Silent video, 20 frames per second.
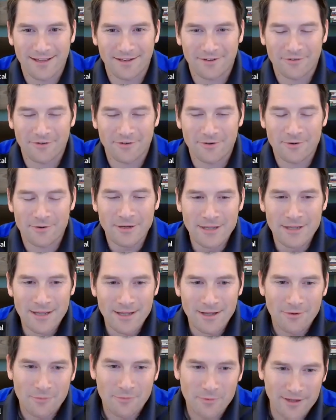So
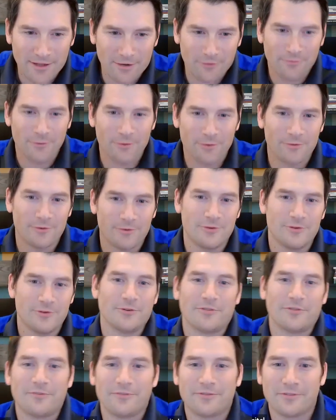without further ado,
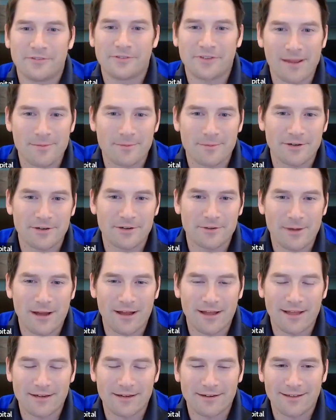Simon, you
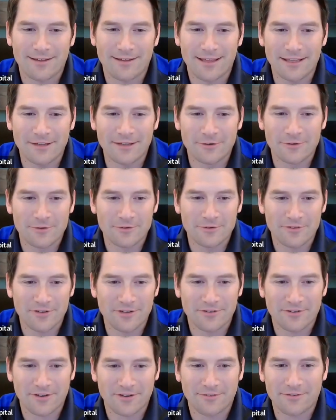mind introducing
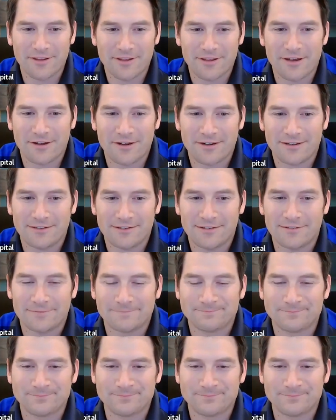yourself to the audience?